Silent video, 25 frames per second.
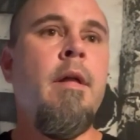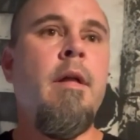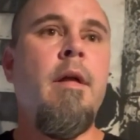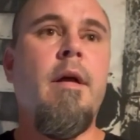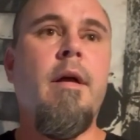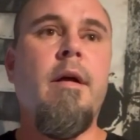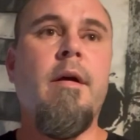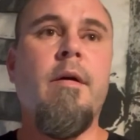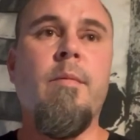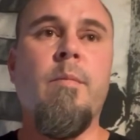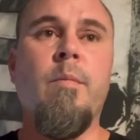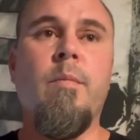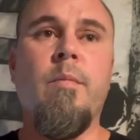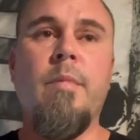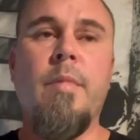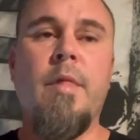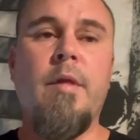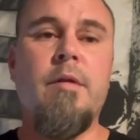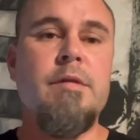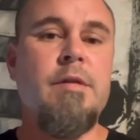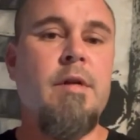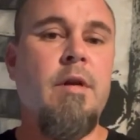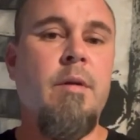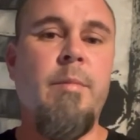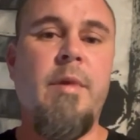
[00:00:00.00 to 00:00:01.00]

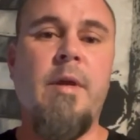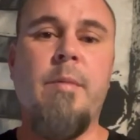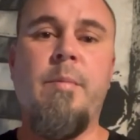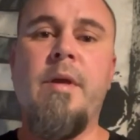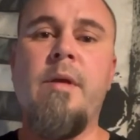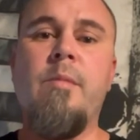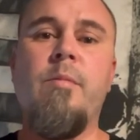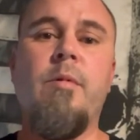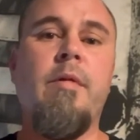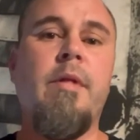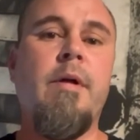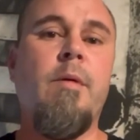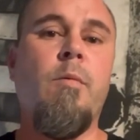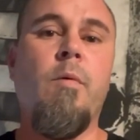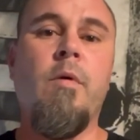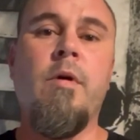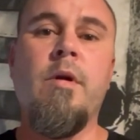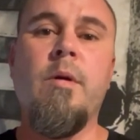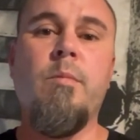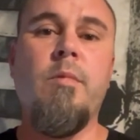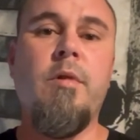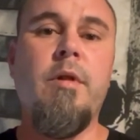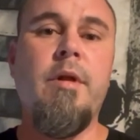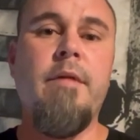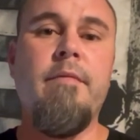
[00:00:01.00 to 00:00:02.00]
There's going to be people that want
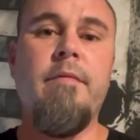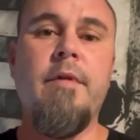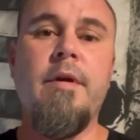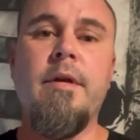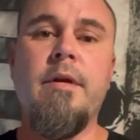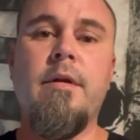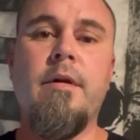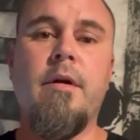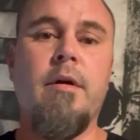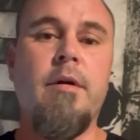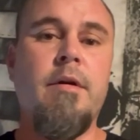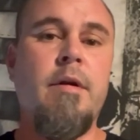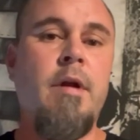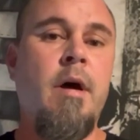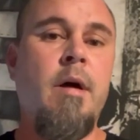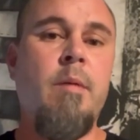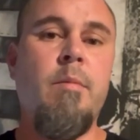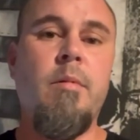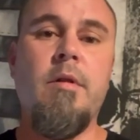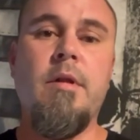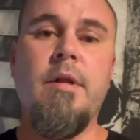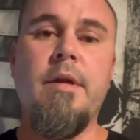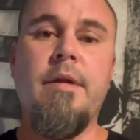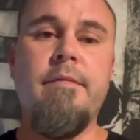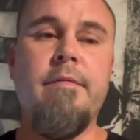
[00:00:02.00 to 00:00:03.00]
to believe it or not
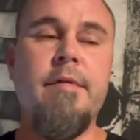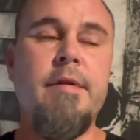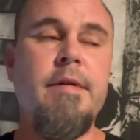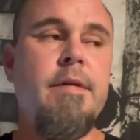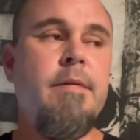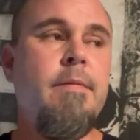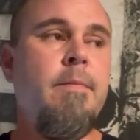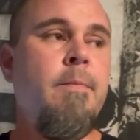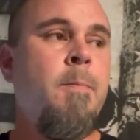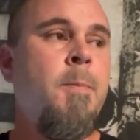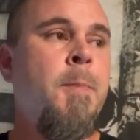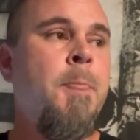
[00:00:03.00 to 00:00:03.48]
believe it,